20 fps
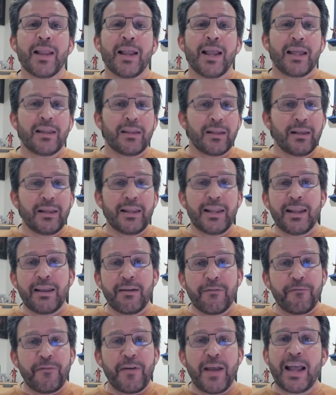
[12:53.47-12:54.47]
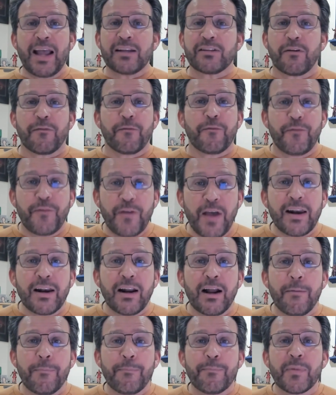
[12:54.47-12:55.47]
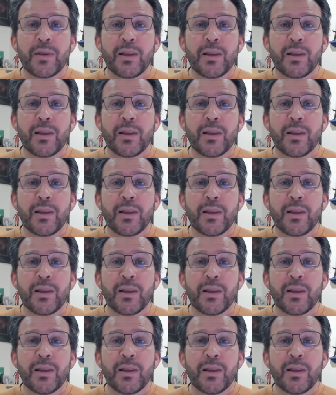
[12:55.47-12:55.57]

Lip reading: and the league and fans are fed up.